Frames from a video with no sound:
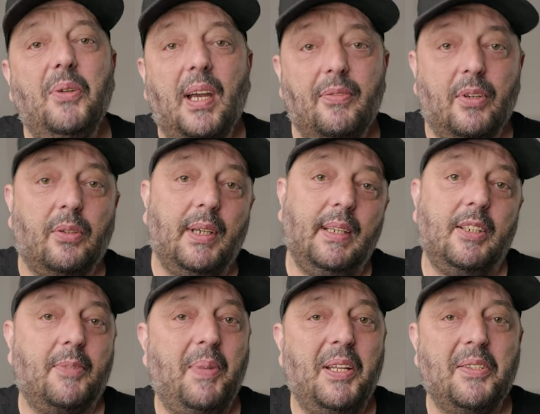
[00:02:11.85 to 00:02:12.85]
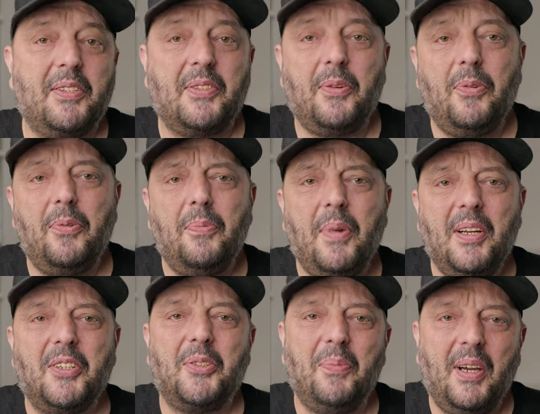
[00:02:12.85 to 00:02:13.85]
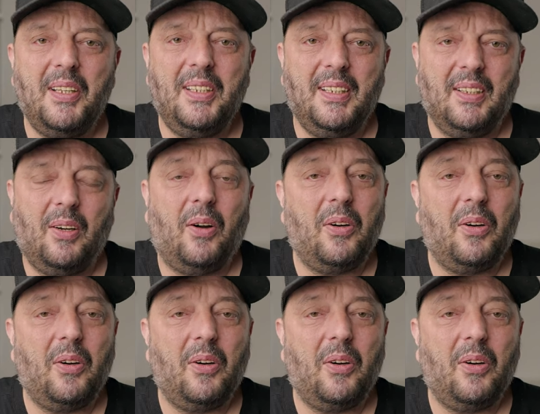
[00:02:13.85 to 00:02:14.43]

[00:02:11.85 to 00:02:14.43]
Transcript: you have already spent so much money